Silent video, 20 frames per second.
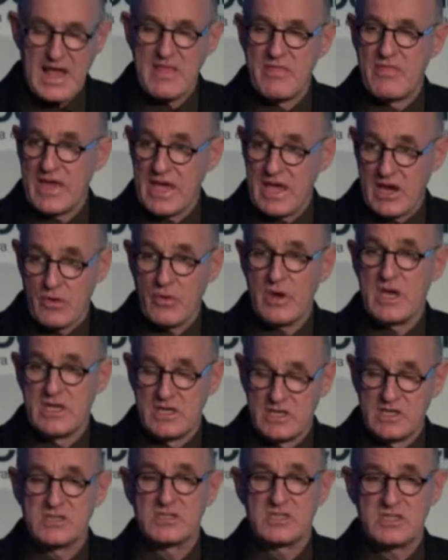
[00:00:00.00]
there
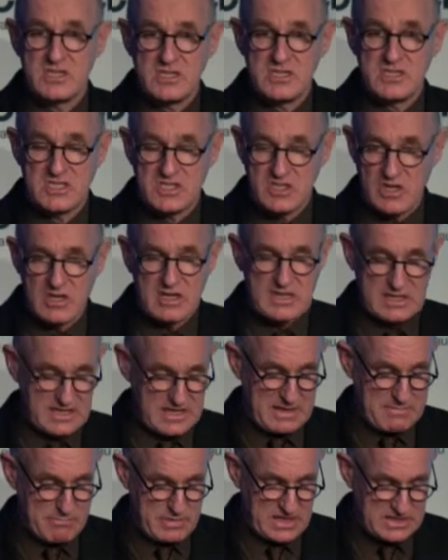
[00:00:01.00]
it is
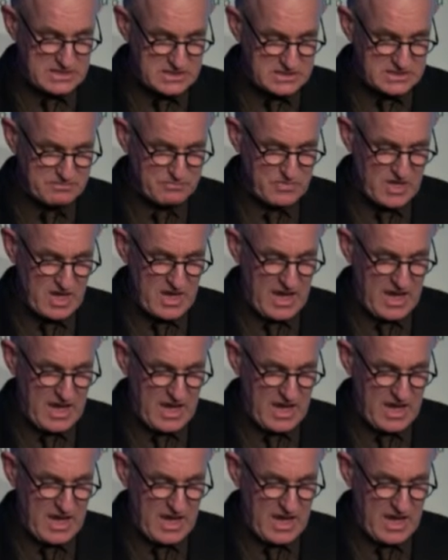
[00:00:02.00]
solidly embedded,